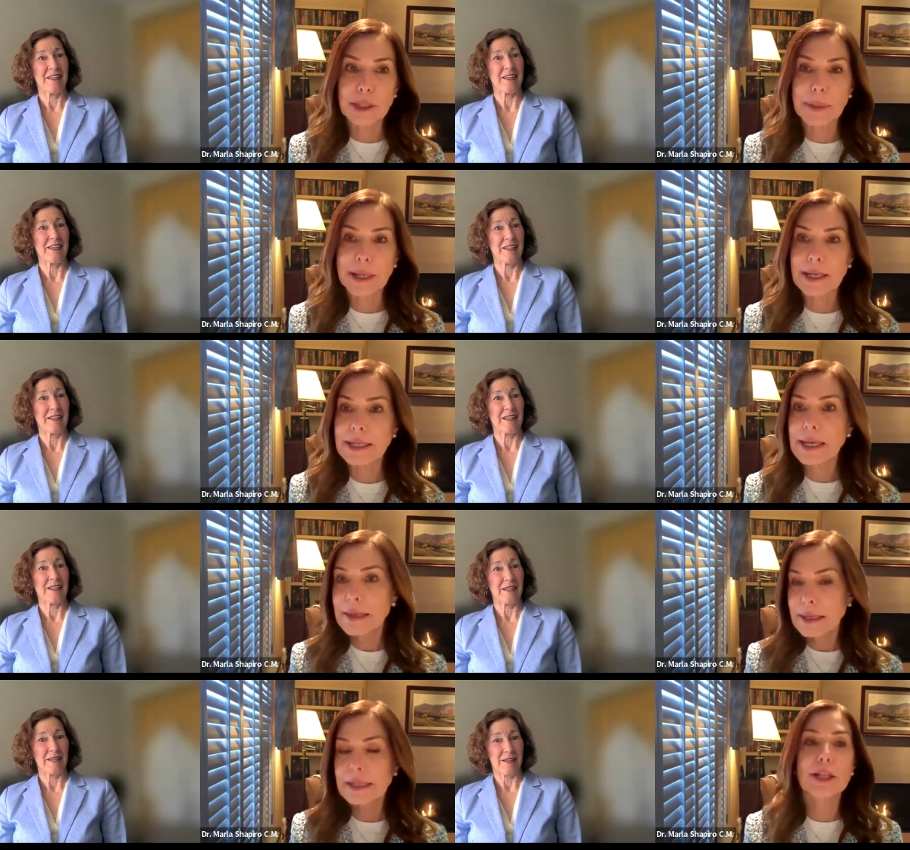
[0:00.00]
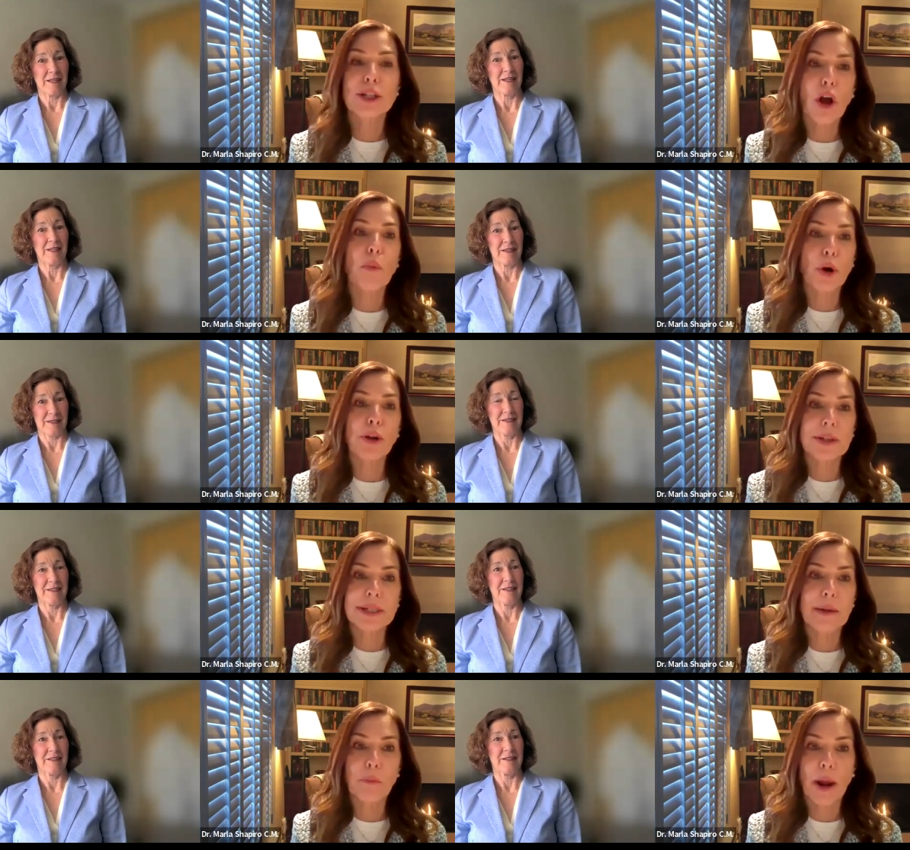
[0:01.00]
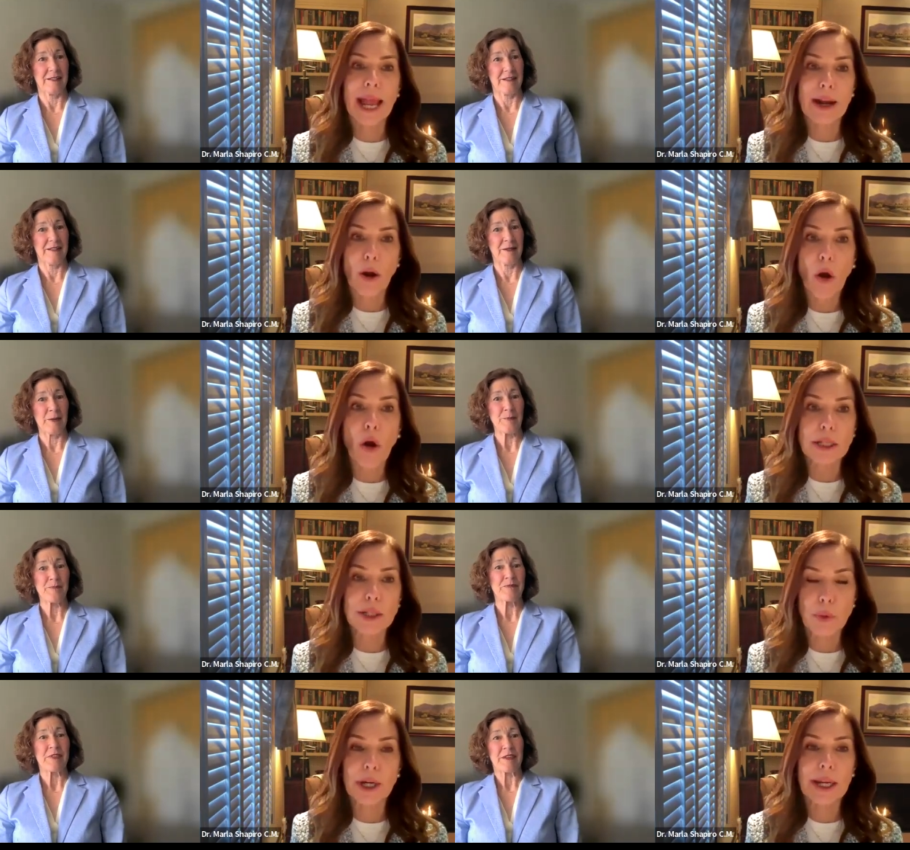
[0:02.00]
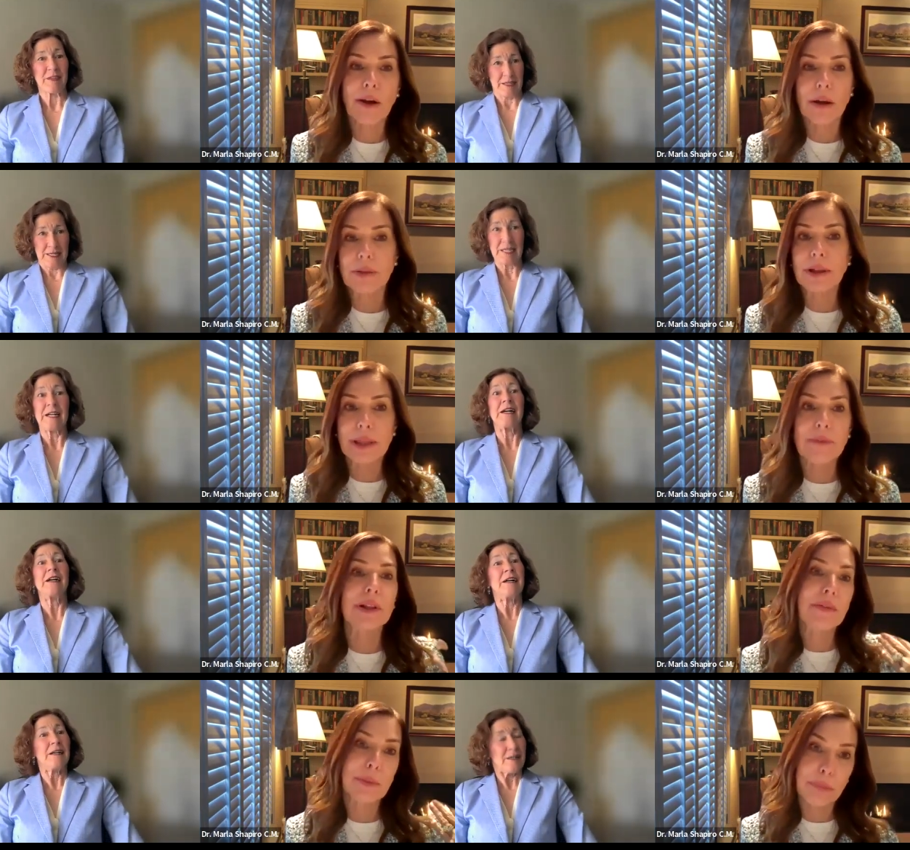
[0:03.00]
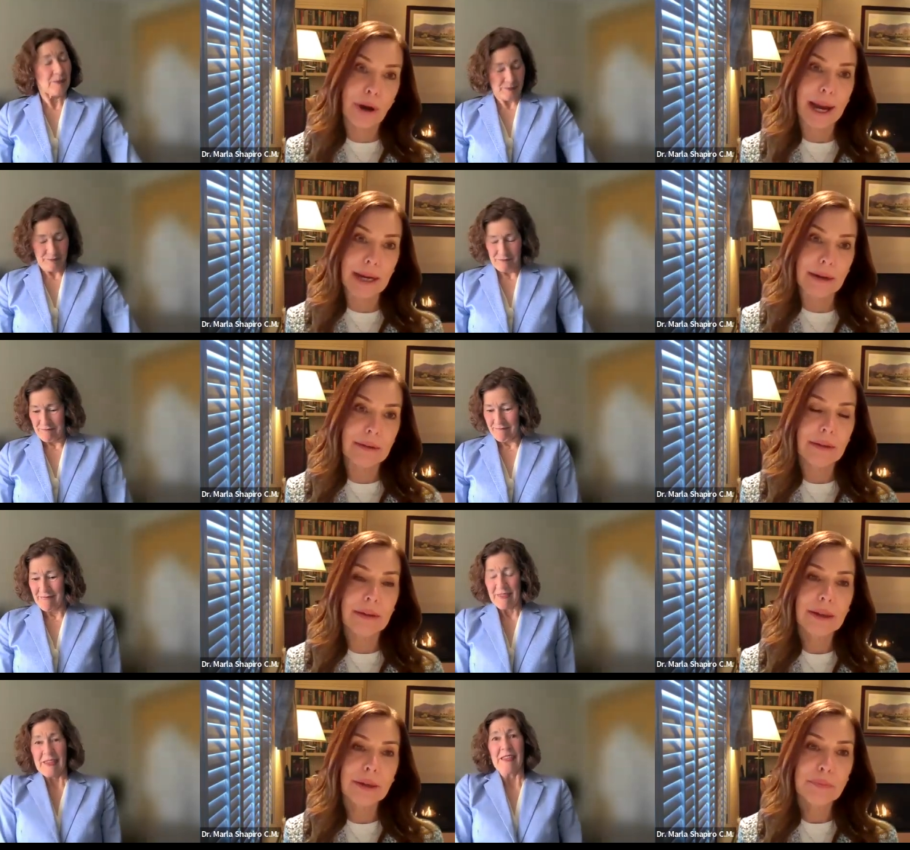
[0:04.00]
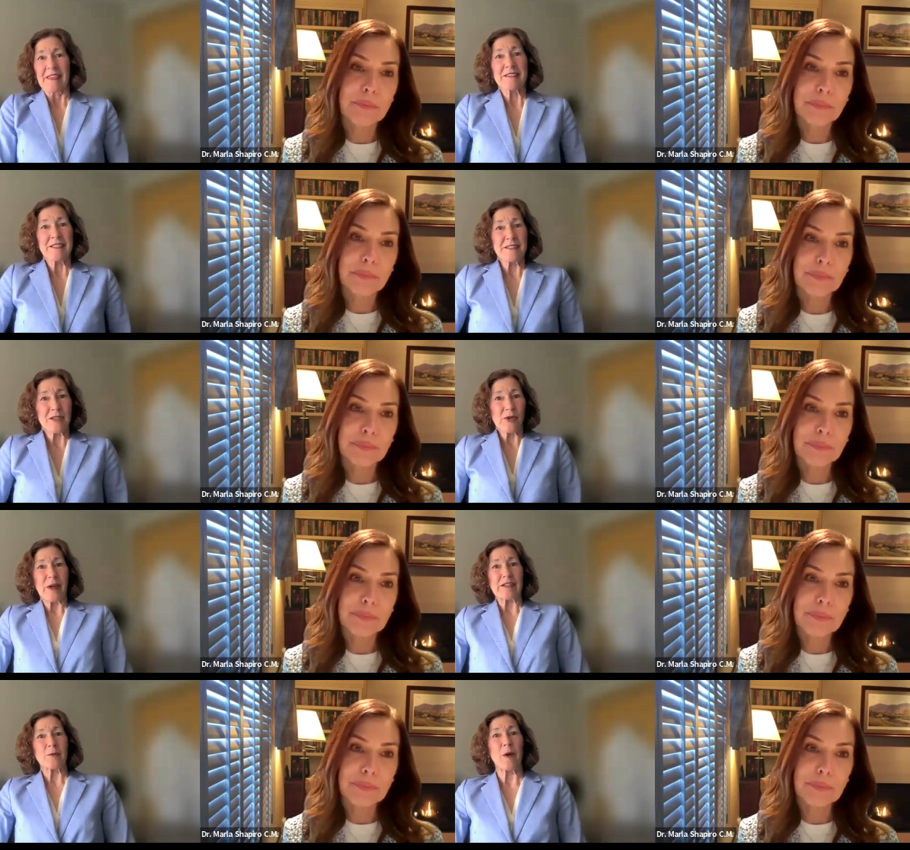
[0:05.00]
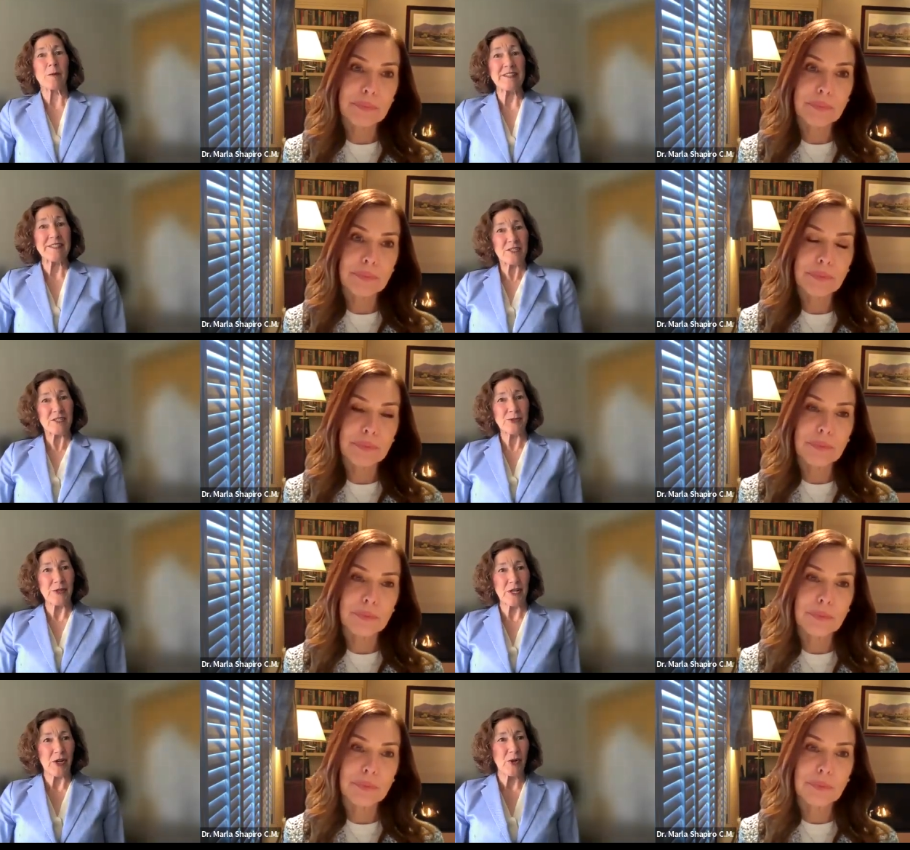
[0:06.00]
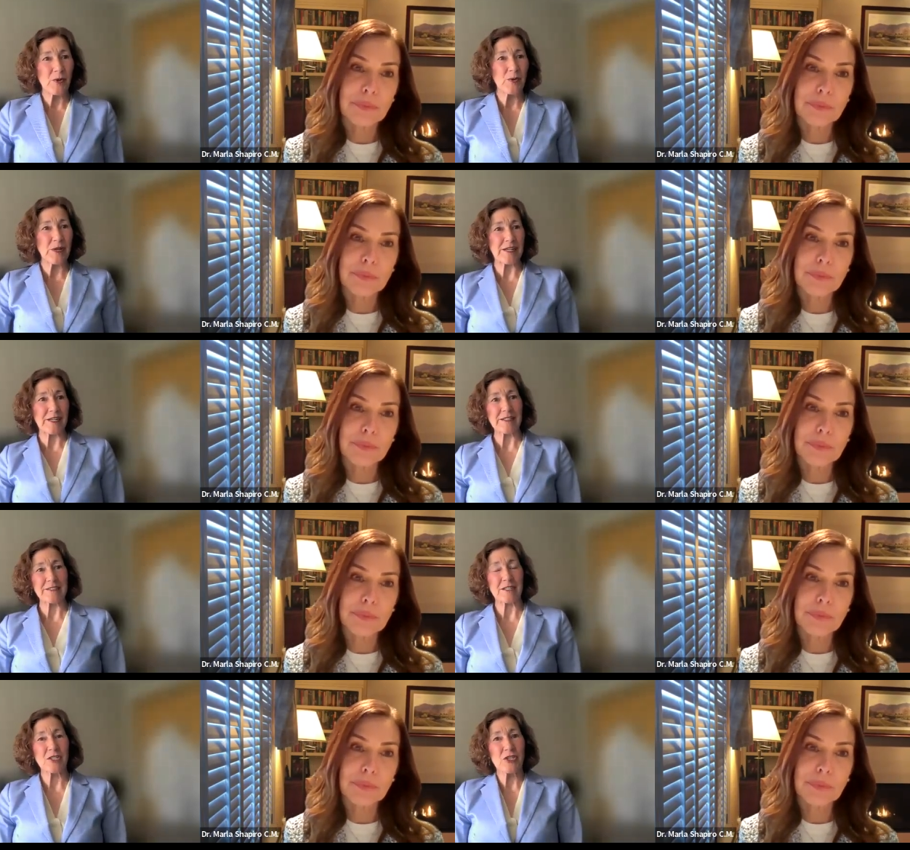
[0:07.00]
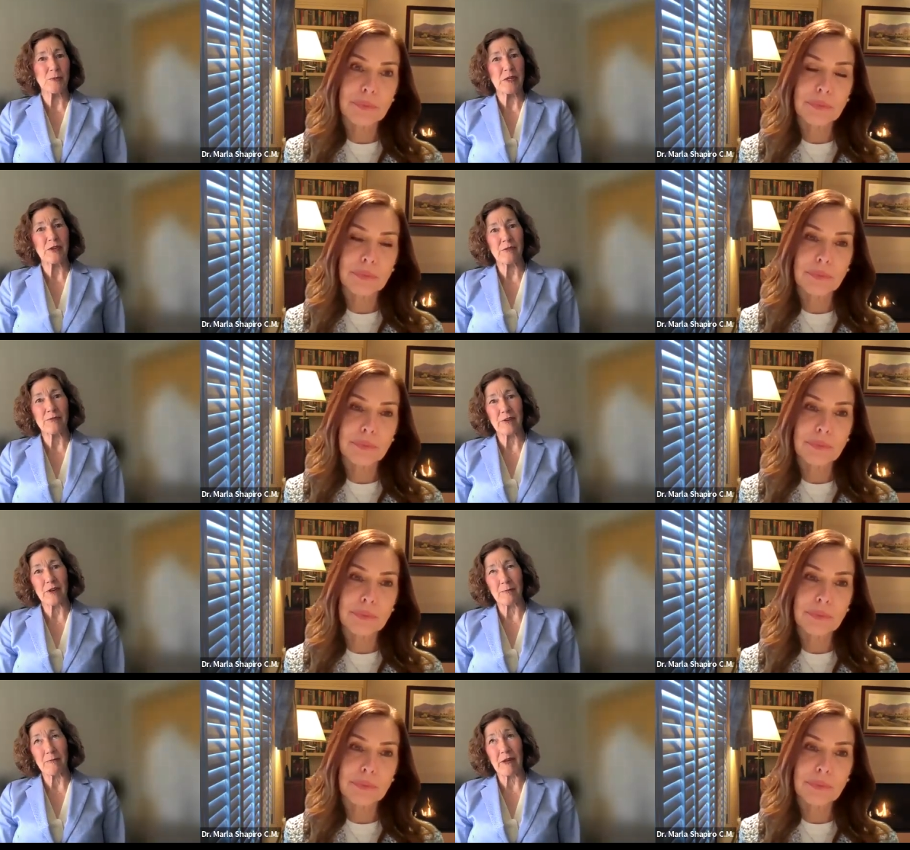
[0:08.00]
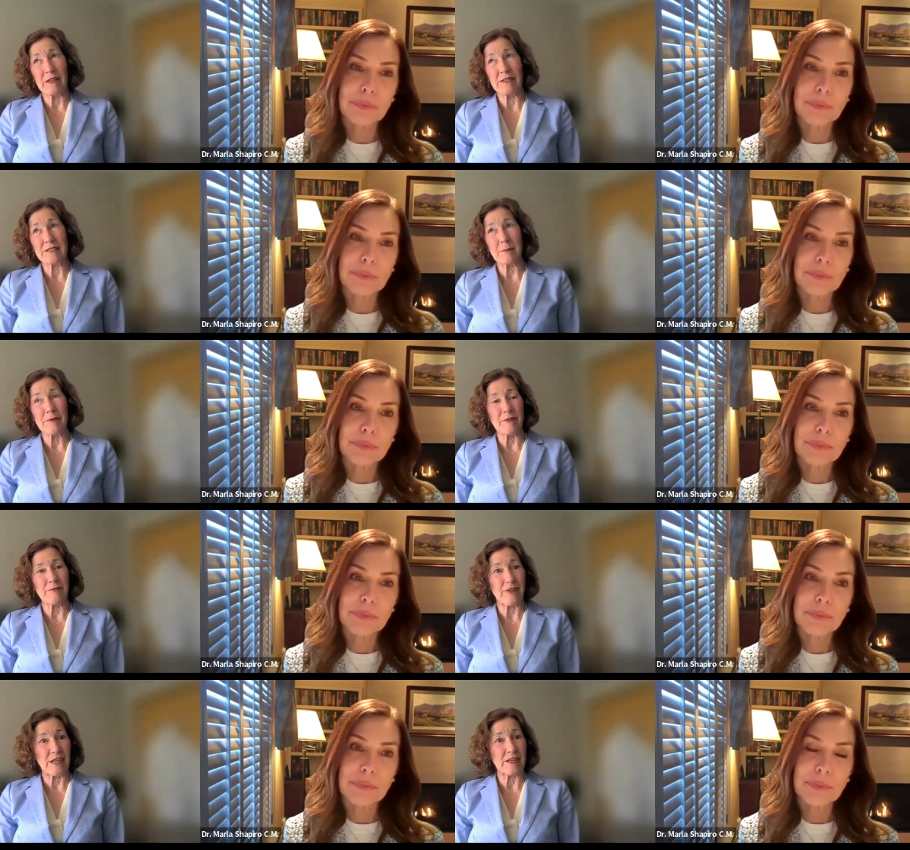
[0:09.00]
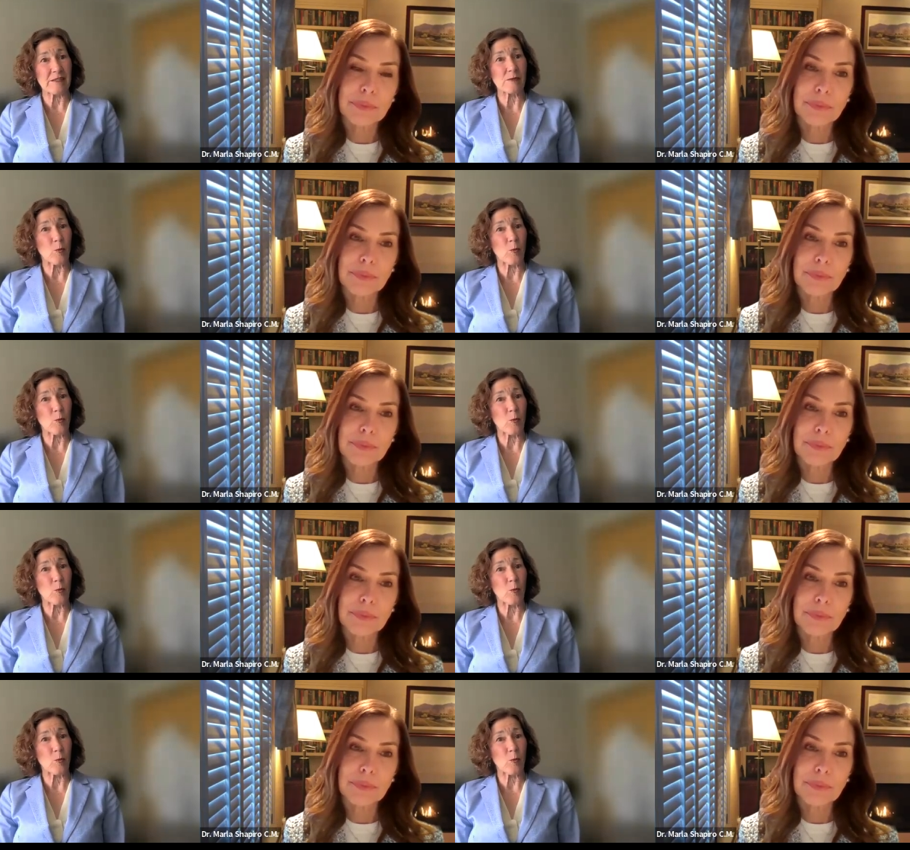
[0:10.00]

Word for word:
Speaker 1: because this does not work the same way at all. It's working on the level of the brain.
Speaker 2: This is correct. What we do know, uh, Doctor Shapiro, from some of the phase